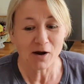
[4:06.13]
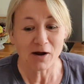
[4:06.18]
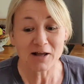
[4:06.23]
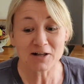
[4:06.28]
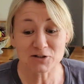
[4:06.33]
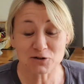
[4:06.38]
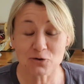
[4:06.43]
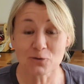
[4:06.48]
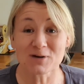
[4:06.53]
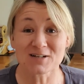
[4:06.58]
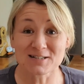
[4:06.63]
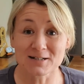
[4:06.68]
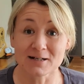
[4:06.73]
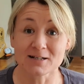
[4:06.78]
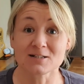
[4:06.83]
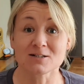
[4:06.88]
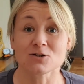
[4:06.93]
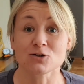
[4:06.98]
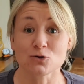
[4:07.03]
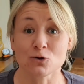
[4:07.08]
It's always
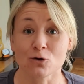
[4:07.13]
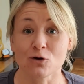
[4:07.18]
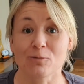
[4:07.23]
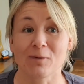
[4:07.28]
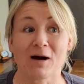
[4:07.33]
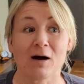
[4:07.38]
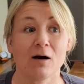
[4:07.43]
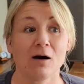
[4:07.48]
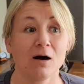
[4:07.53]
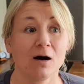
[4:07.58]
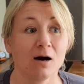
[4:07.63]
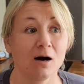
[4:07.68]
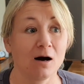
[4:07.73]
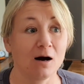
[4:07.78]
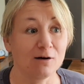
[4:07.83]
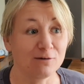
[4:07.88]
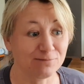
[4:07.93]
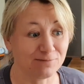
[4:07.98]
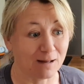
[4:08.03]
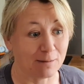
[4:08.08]
nice to talk about
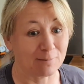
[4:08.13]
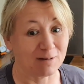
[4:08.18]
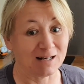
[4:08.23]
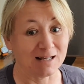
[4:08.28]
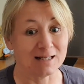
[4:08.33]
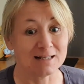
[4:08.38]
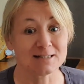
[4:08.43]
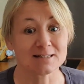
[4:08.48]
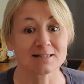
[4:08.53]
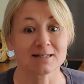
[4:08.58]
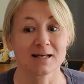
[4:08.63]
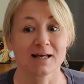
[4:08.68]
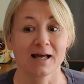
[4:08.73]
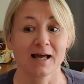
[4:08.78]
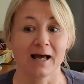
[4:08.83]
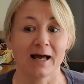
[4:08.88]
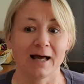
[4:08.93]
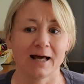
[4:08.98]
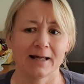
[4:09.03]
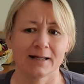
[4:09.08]
our families
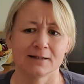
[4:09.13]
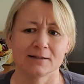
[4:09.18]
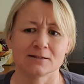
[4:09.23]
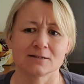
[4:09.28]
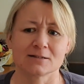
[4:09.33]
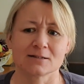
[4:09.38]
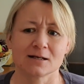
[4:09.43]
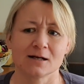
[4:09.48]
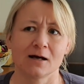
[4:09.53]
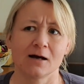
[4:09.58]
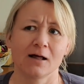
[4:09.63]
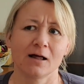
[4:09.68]
and